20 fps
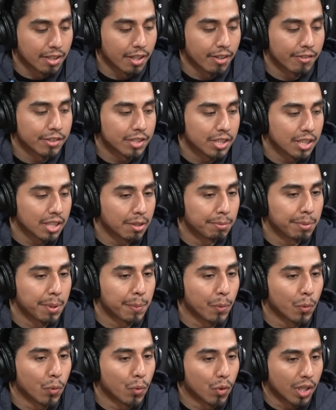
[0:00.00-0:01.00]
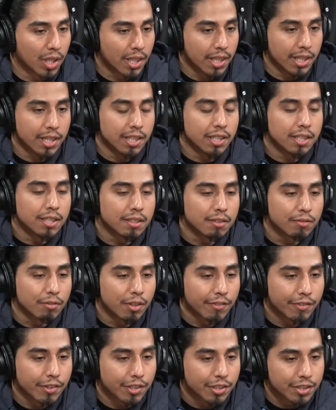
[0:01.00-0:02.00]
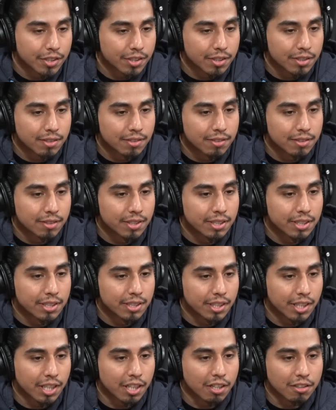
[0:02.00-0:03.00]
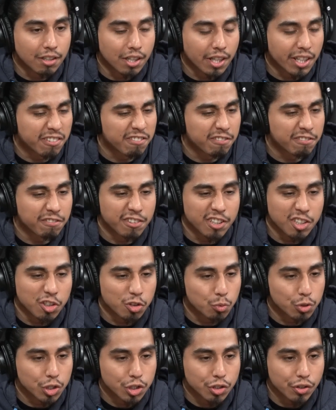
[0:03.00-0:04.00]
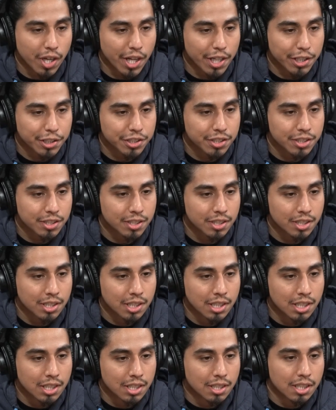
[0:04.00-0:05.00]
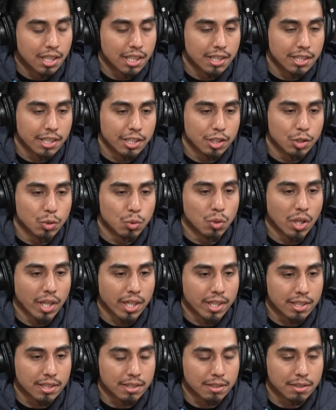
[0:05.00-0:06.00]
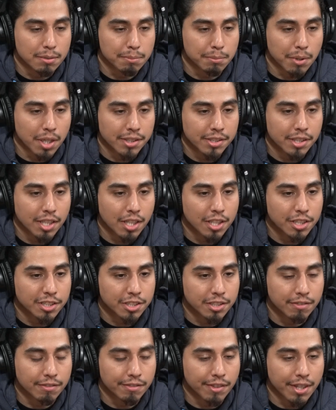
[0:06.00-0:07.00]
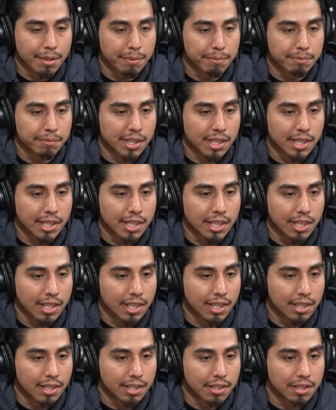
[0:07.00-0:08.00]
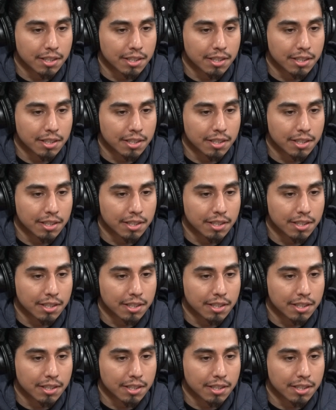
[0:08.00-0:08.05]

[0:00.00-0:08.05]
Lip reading: You ever seen the people who clean the rivers that are like filled with trash? And they do like a montage of them cleaning it.